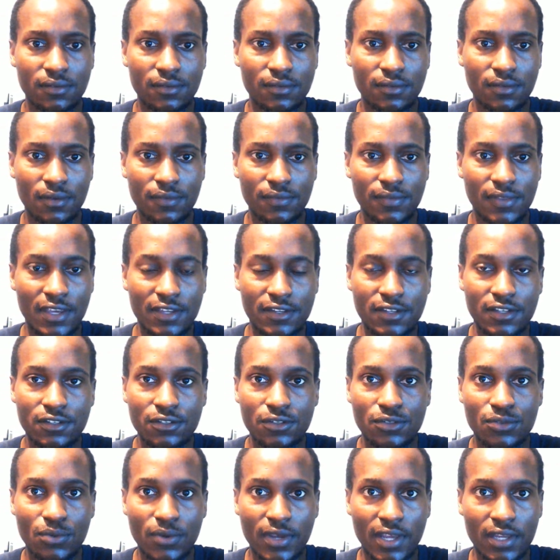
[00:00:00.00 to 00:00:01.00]
they didn't
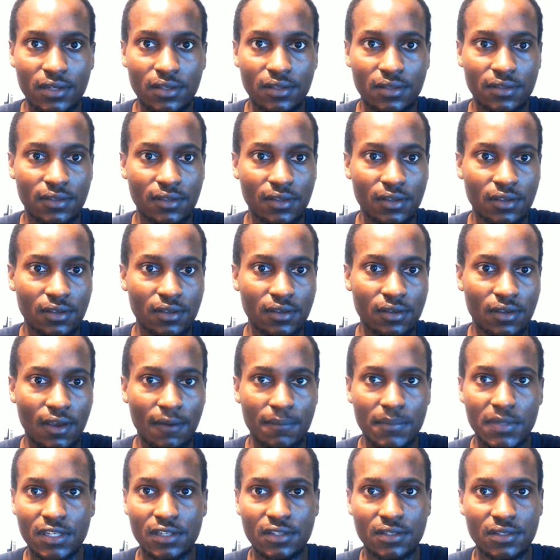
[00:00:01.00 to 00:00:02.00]
do anything. I
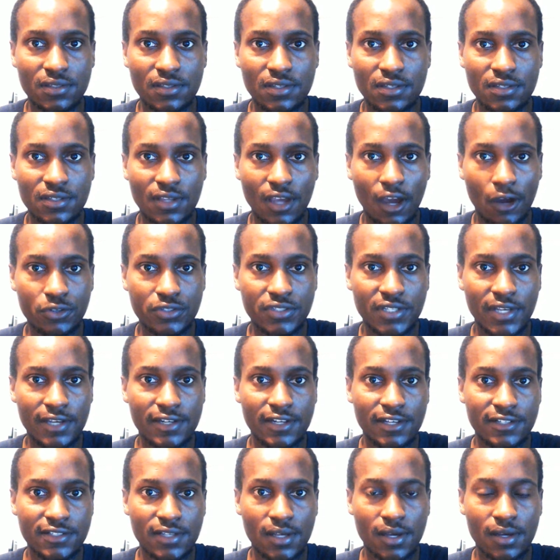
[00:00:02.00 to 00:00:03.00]
mean, it's this outside
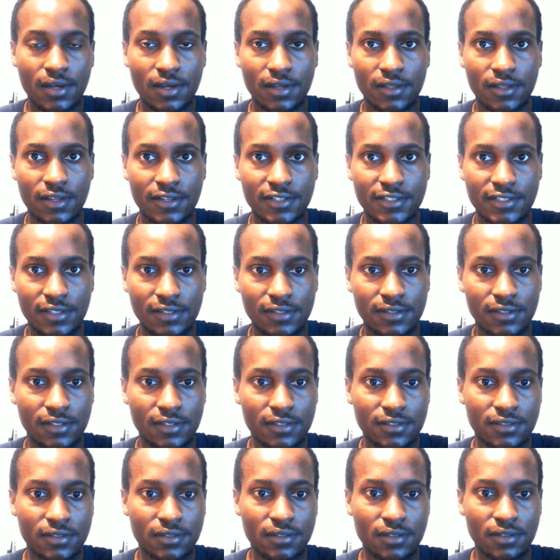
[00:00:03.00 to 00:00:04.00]
attacker that did
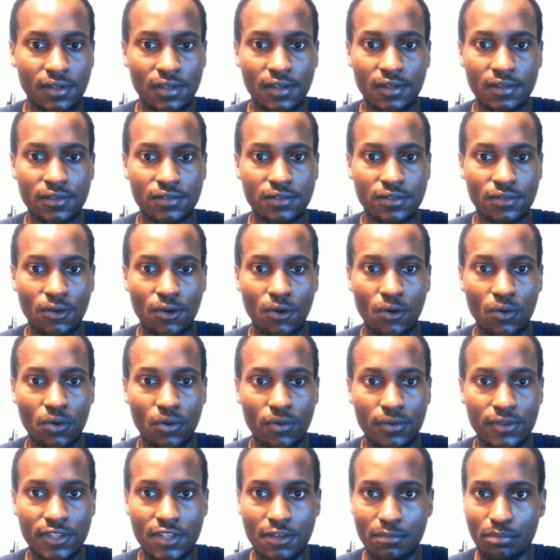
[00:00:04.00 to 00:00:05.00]
this. So
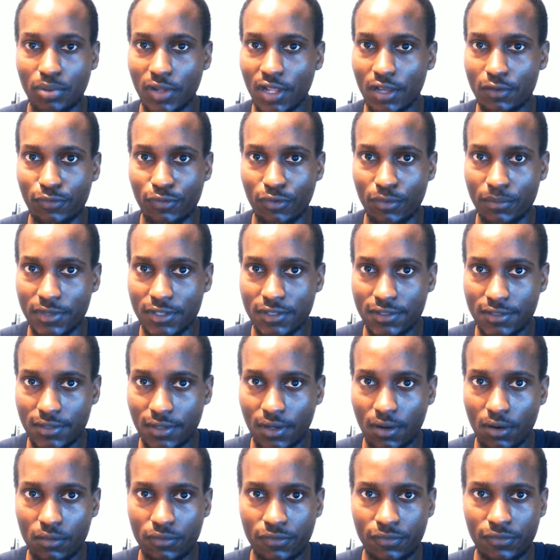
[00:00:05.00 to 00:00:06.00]
the platform
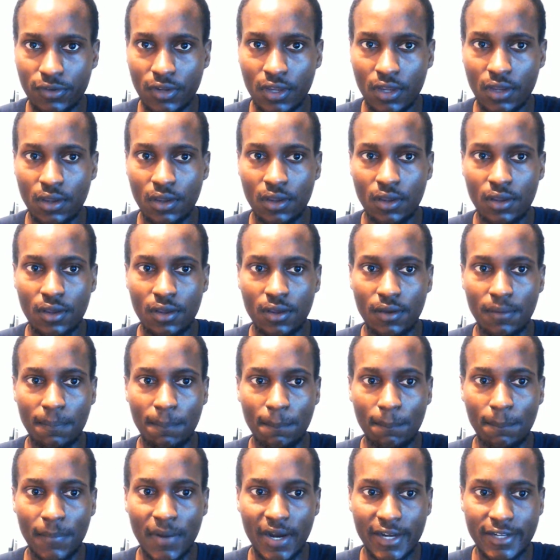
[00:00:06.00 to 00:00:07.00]
itself
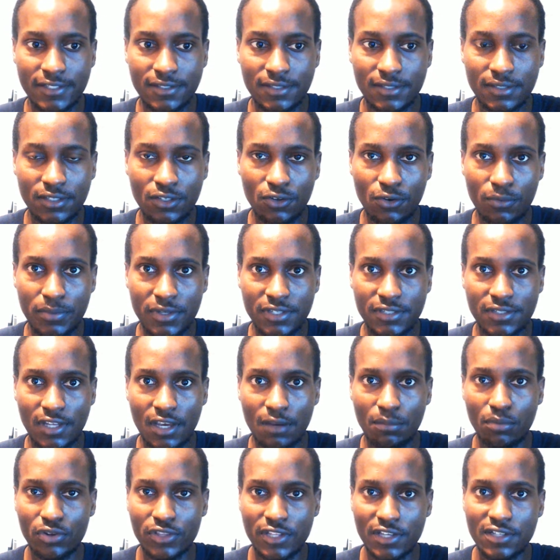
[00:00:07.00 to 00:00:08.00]
might still be
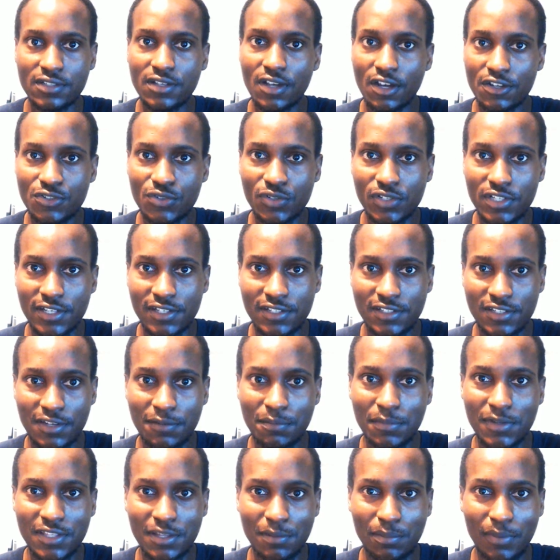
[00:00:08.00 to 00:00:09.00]
stable. There's actually a team
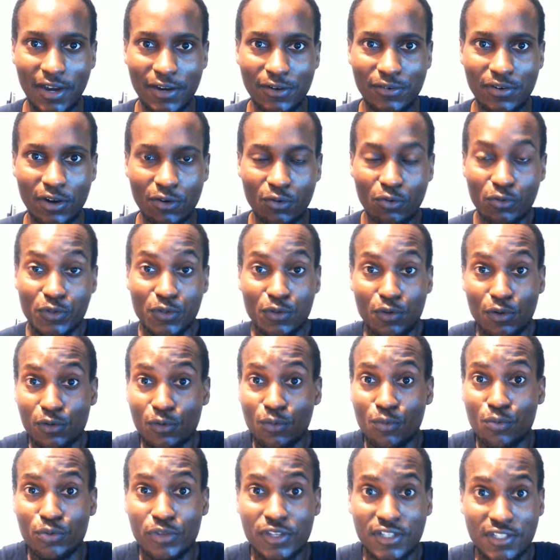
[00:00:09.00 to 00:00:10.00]
in the background because we don't know
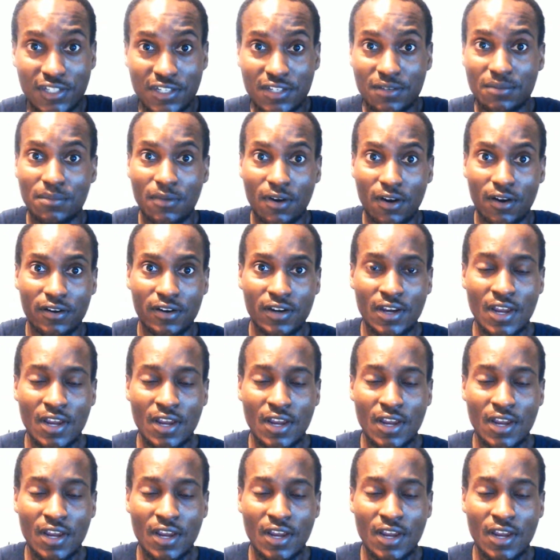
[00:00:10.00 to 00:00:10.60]
who the team are.